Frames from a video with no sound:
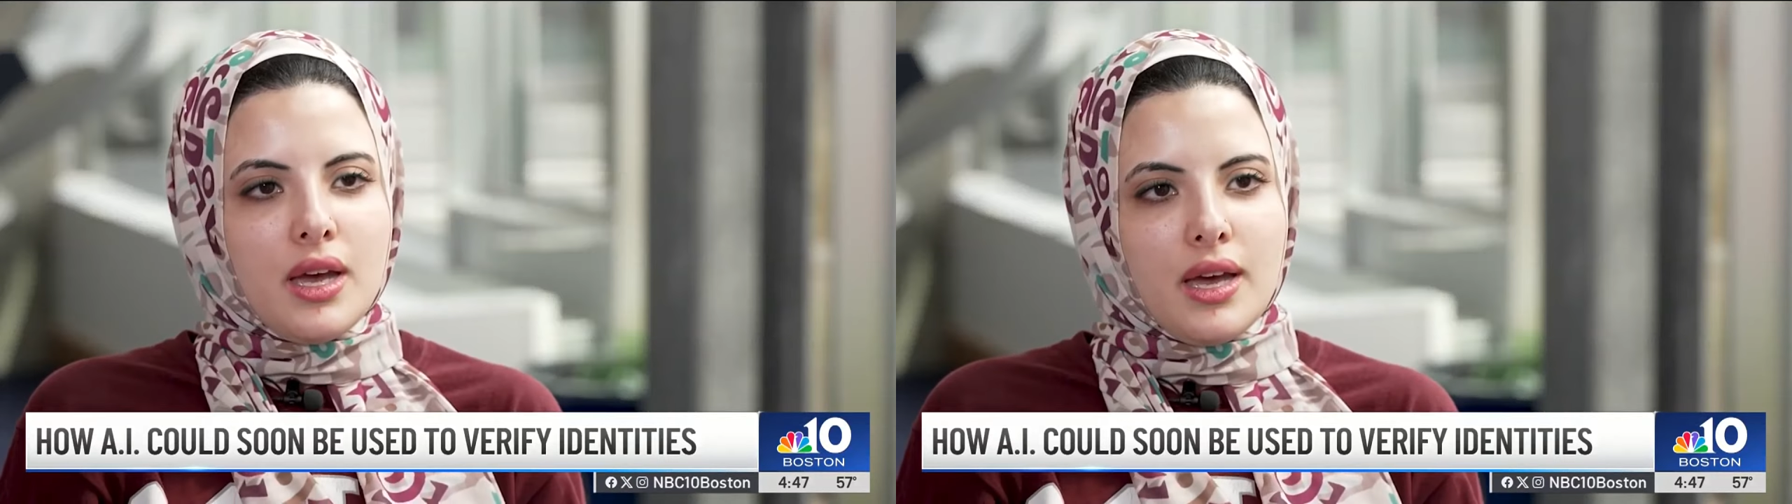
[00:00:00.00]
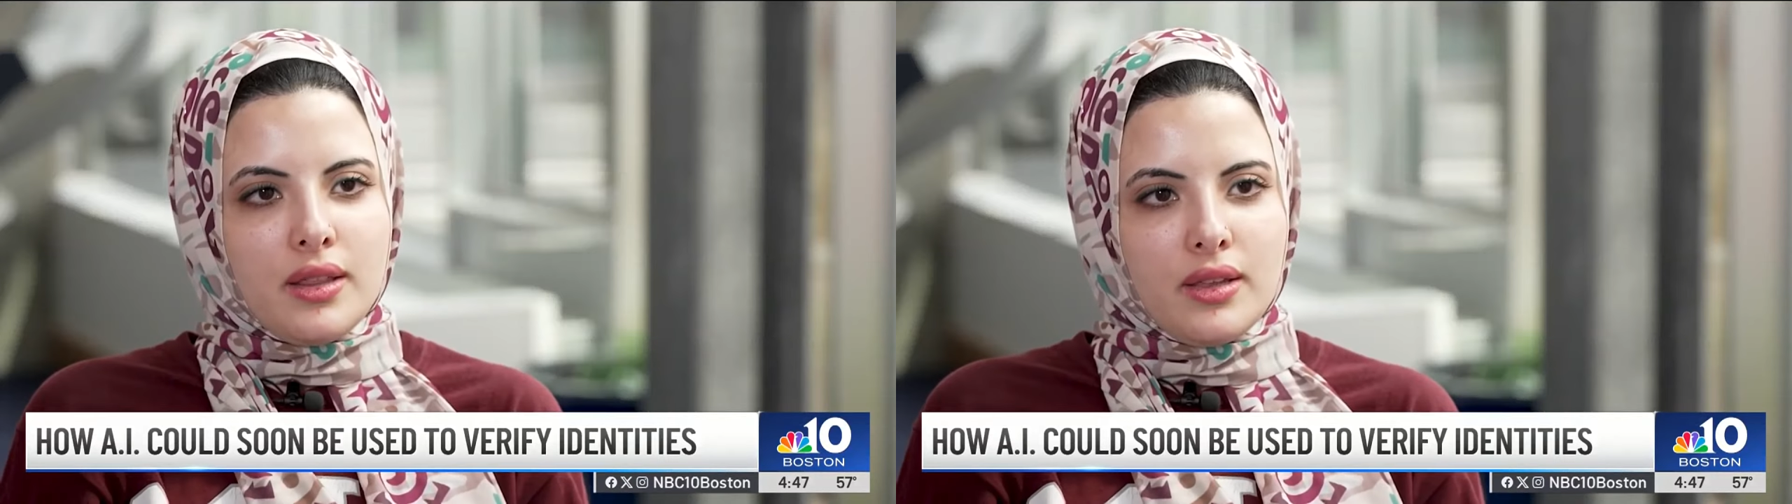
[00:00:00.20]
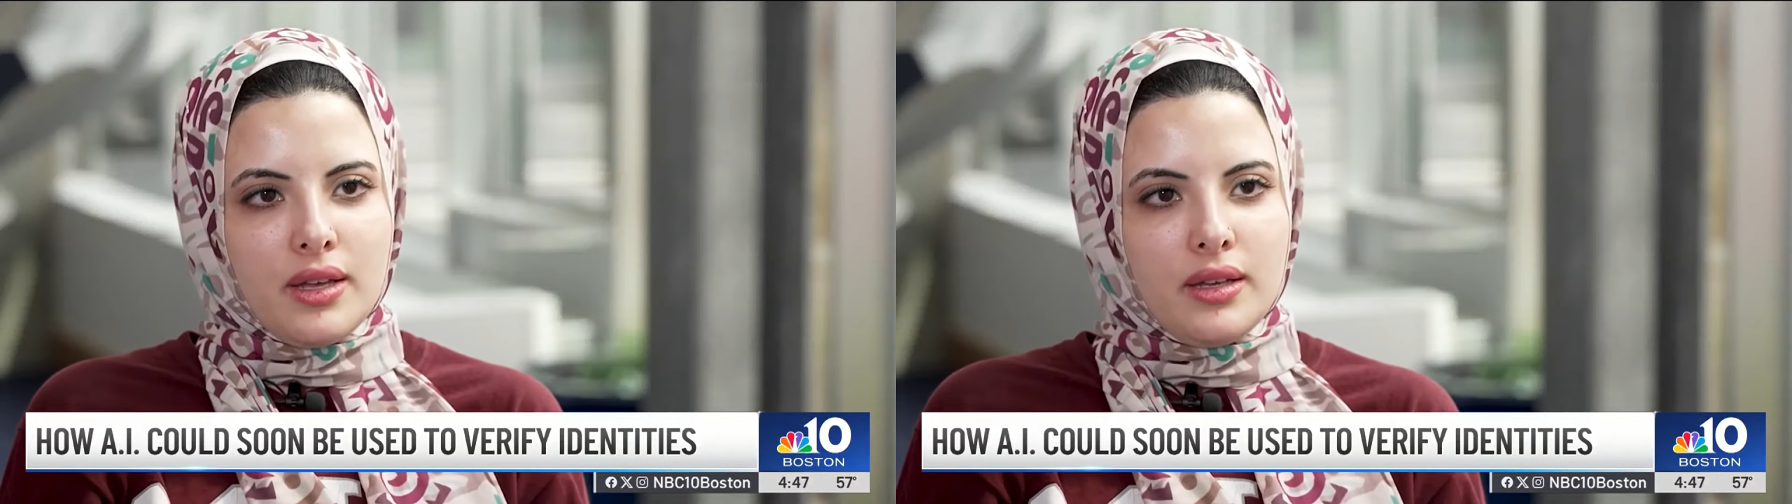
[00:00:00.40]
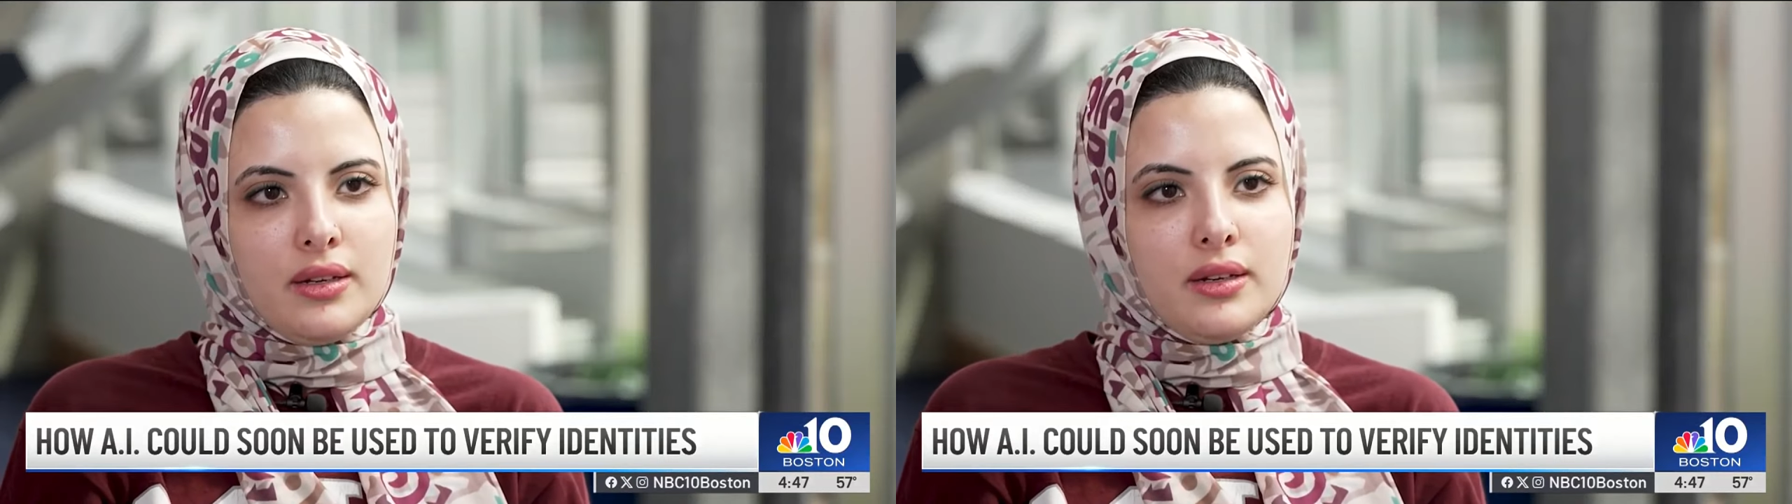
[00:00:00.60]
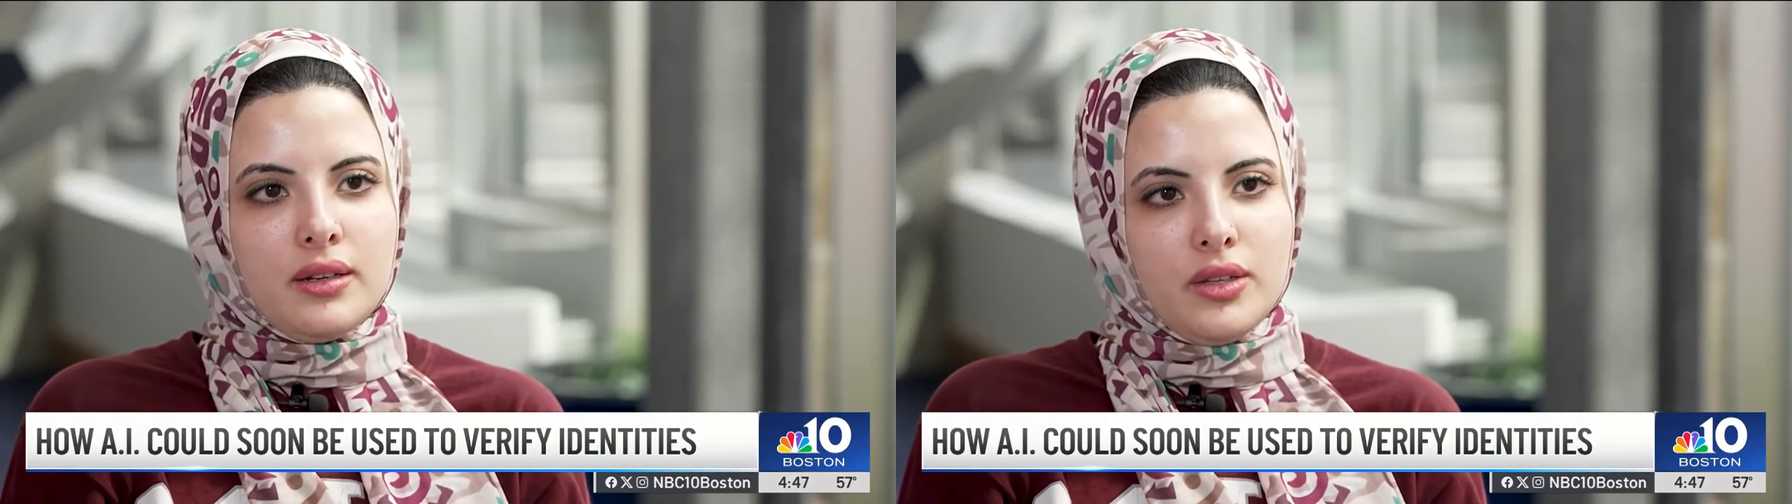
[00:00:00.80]
And
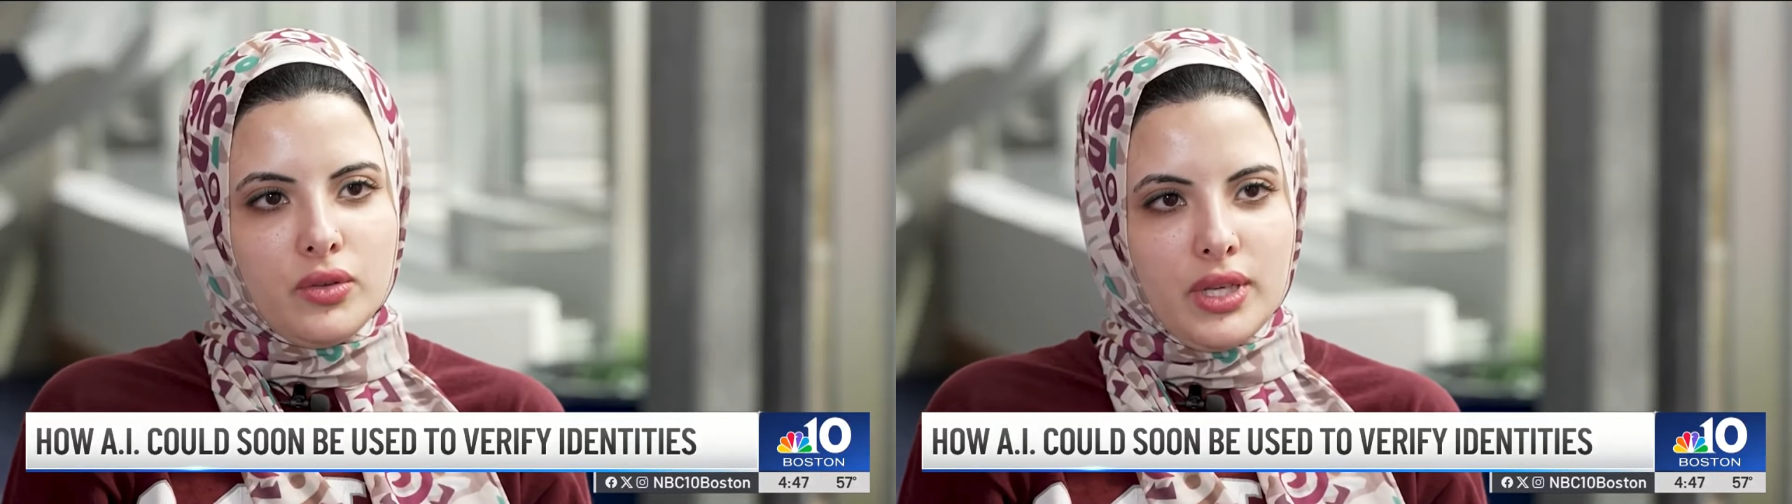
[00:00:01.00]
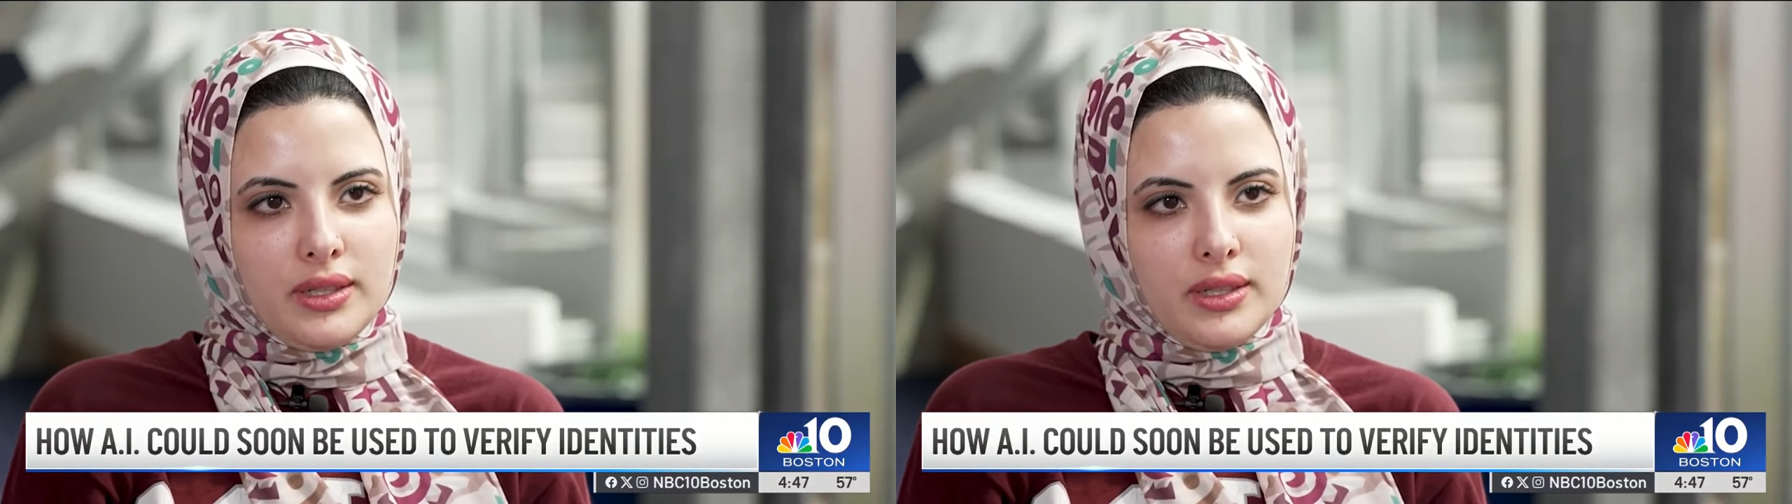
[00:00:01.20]
then you get